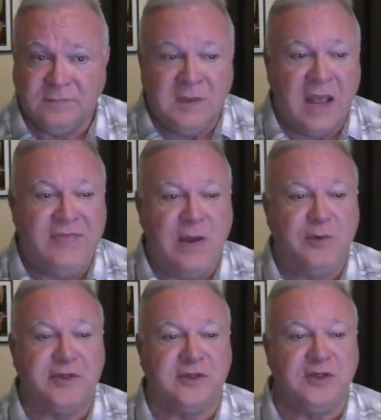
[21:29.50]
And they were
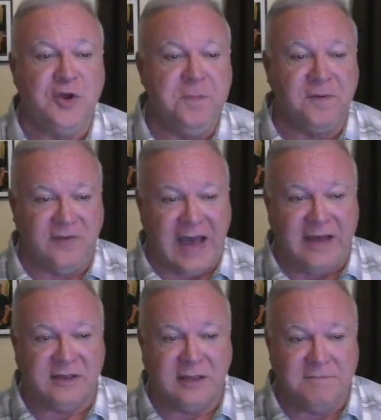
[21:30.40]

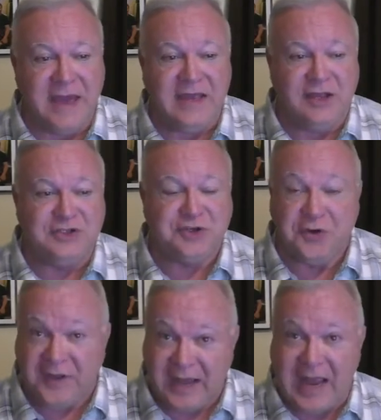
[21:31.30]
supervising, making sure
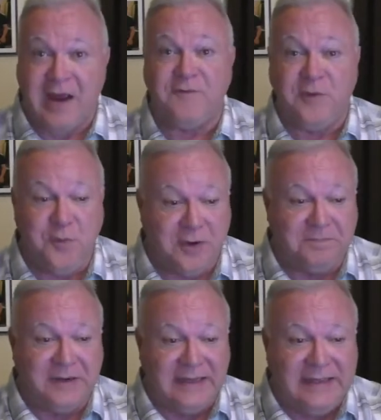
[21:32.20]
that everyone
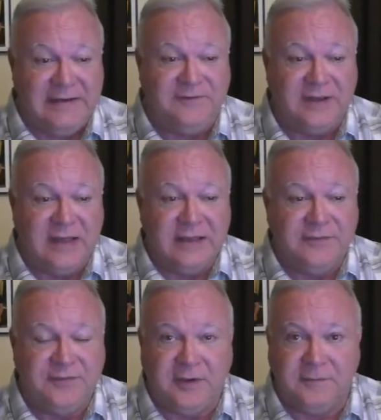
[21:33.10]
believed
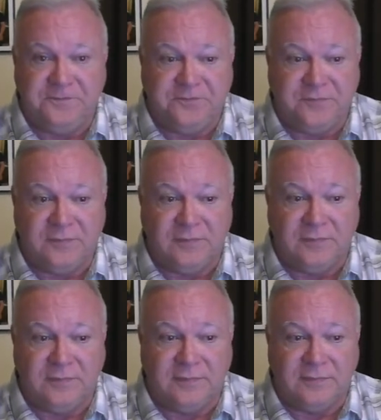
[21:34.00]
the,
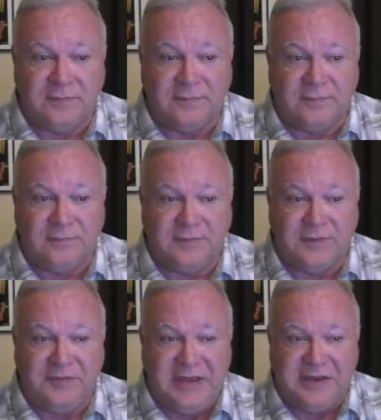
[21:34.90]

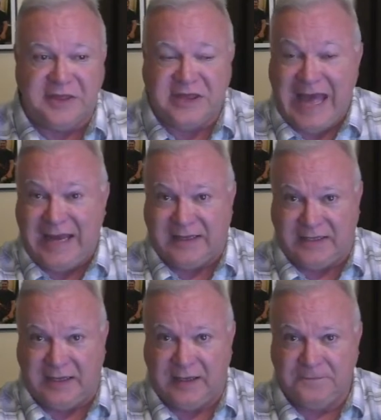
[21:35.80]
the insanity,